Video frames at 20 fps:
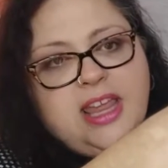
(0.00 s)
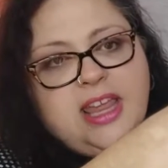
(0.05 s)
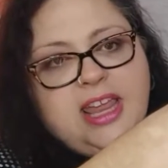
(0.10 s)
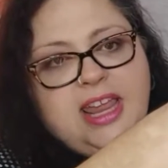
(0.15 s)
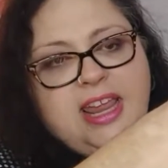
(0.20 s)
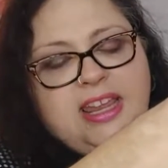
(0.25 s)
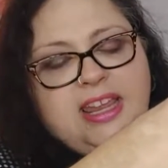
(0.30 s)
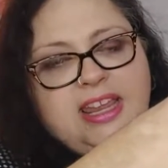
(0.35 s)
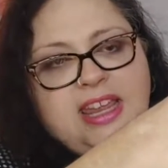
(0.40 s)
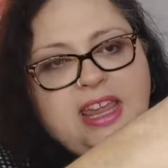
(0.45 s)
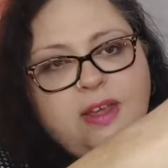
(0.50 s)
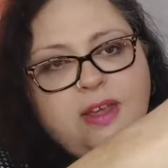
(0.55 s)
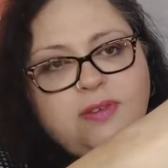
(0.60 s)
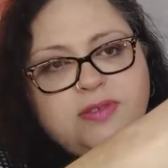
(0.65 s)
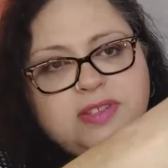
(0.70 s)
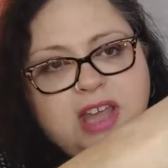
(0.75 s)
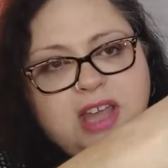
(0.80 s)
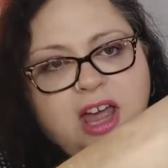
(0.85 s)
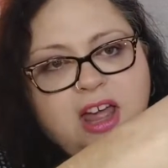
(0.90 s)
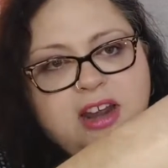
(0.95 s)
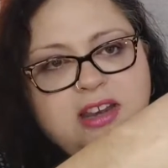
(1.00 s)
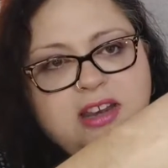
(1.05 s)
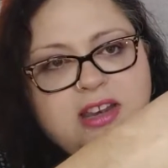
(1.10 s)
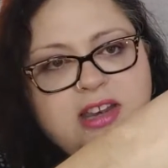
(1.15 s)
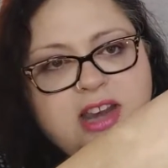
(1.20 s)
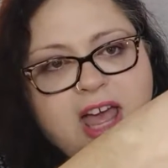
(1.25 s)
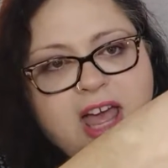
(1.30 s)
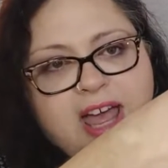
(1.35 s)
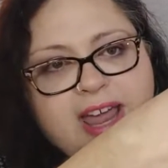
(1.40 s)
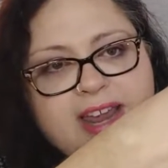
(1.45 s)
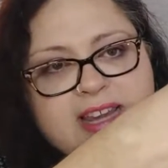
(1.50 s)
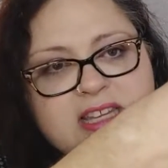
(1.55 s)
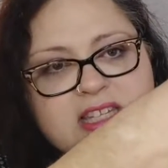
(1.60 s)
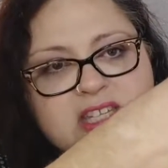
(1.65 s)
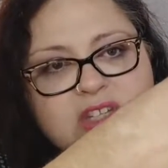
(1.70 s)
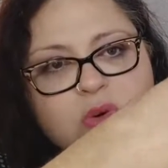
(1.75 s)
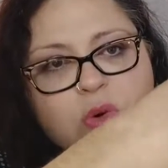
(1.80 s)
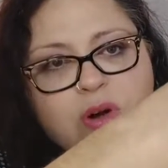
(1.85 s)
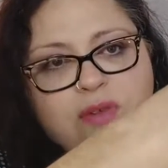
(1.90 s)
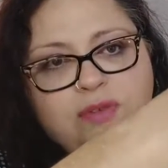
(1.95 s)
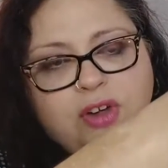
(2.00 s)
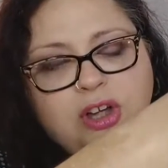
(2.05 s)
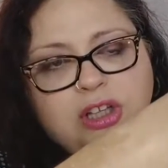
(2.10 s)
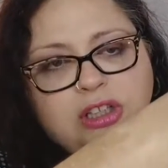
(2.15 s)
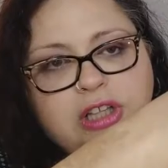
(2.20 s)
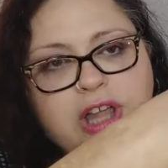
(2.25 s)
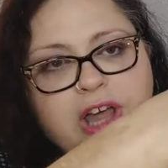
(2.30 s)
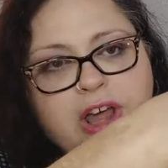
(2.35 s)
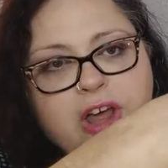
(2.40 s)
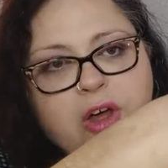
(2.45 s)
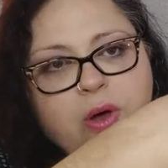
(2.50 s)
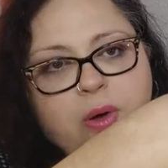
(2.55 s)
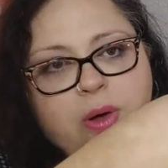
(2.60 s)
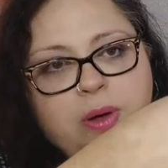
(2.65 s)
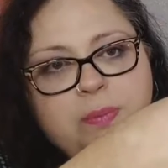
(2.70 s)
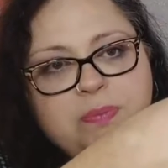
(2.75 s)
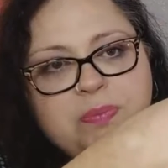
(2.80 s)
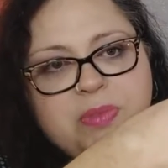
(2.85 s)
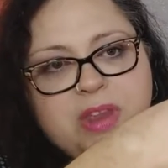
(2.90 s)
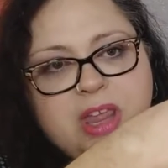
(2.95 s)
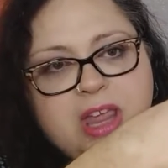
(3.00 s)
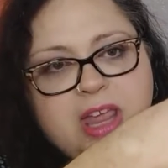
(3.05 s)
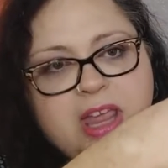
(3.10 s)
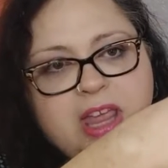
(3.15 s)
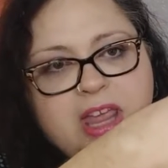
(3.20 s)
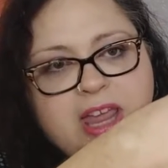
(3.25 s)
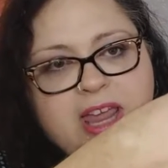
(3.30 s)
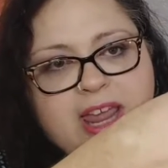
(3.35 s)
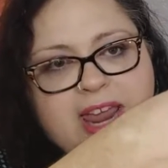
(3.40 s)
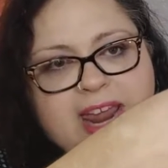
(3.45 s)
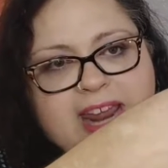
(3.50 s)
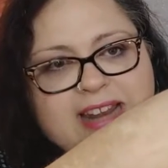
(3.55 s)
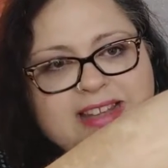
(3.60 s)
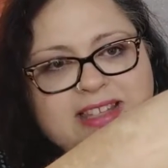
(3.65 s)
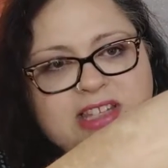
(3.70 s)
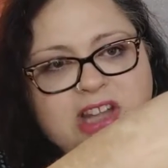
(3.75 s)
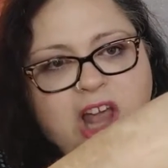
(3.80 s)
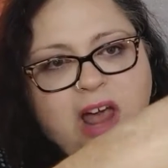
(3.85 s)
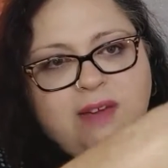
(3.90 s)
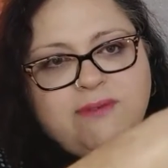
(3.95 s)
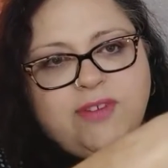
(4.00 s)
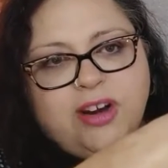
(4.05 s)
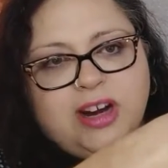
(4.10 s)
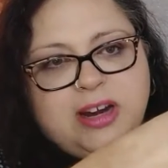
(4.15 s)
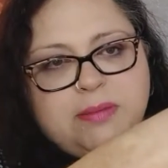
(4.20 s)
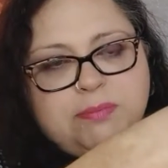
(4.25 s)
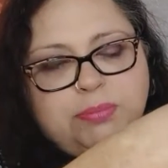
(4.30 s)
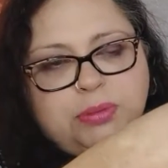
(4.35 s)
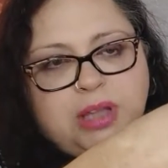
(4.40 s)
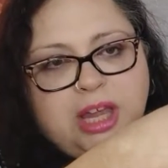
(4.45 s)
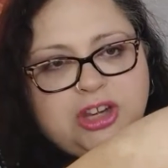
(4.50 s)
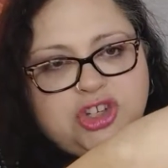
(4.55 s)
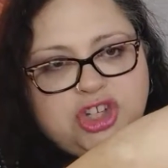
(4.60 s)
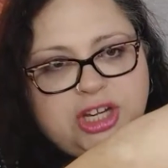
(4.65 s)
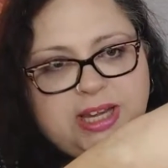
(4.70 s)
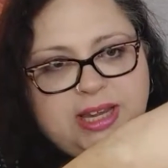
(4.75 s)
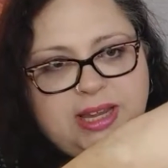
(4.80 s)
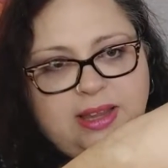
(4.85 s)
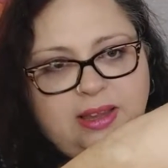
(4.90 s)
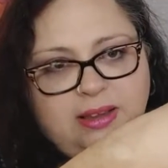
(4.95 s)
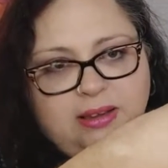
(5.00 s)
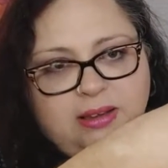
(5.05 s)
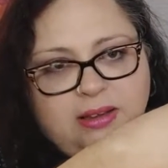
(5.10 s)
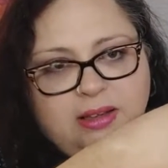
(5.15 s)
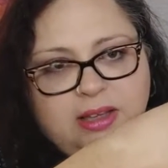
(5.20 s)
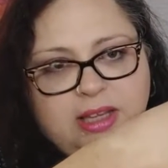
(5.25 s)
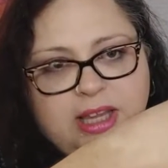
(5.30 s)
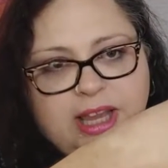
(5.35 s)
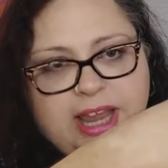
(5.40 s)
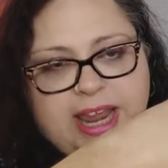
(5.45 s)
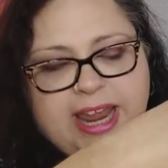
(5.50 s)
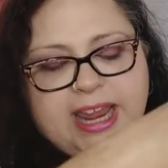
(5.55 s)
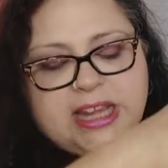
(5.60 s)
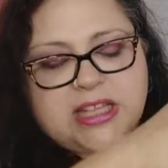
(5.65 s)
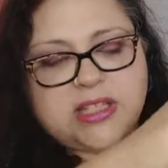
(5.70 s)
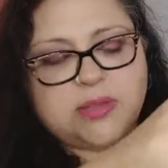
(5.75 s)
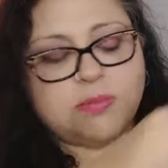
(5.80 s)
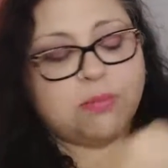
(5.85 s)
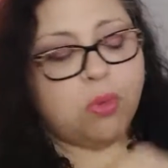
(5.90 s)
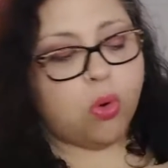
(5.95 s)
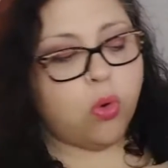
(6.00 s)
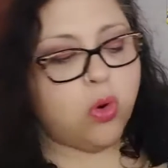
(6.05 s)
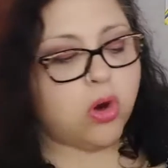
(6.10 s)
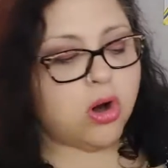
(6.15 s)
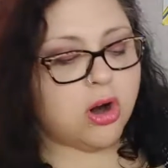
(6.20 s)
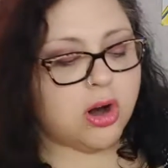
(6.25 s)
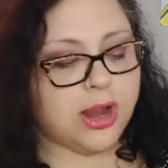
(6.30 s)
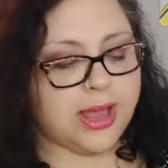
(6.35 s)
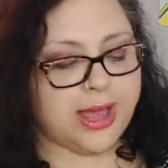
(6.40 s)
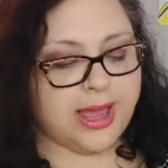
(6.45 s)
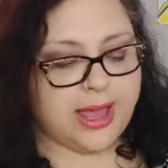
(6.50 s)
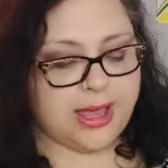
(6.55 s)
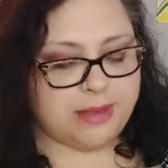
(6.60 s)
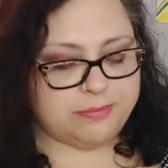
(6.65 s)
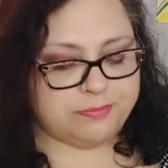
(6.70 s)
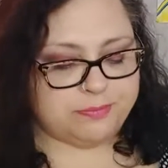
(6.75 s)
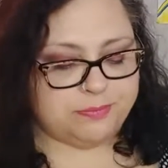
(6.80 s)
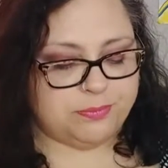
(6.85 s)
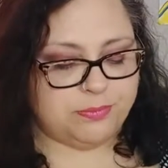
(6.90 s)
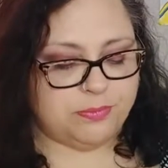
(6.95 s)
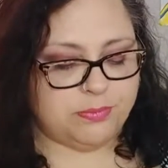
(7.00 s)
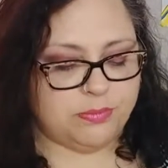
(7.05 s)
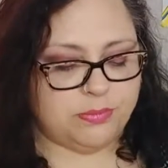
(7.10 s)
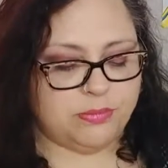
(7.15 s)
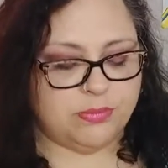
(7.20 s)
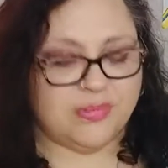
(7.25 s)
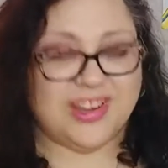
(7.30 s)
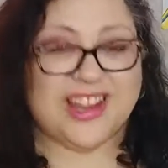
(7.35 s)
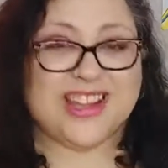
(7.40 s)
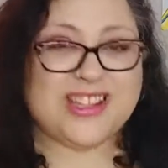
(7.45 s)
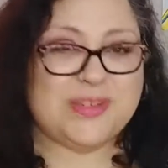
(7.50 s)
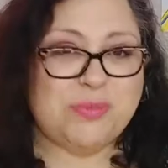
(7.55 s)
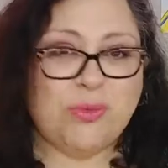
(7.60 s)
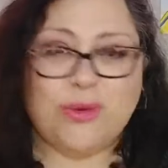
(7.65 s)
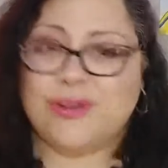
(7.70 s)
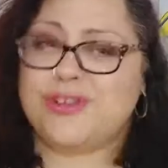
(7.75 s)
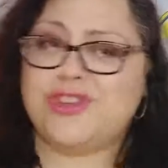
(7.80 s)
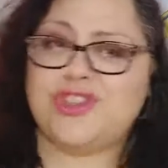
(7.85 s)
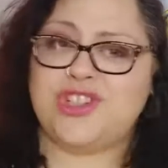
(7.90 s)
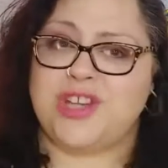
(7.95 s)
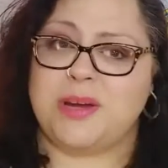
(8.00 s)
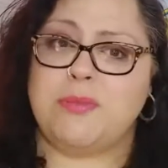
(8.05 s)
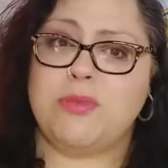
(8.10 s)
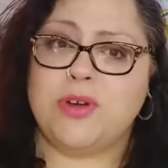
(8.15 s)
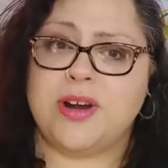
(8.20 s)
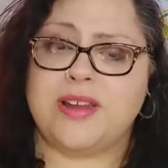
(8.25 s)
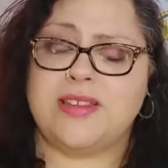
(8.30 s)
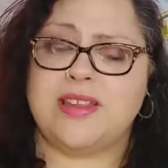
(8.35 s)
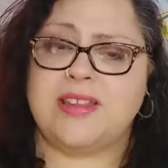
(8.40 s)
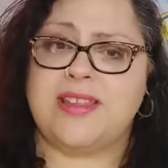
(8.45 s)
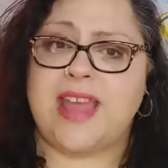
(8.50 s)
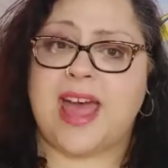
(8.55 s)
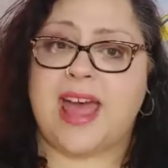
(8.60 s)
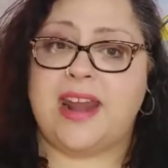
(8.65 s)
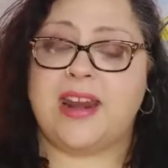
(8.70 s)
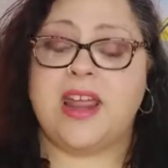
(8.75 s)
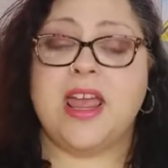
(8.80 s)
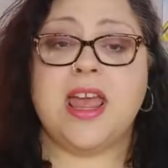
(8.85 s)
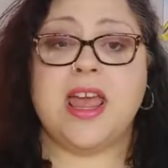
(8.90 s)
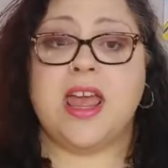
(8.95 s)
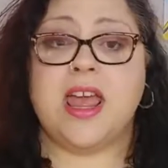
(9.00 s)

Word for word: It gives a nice sort of a glow. It's not very blushy. It's more, um, it's more shimmery than that.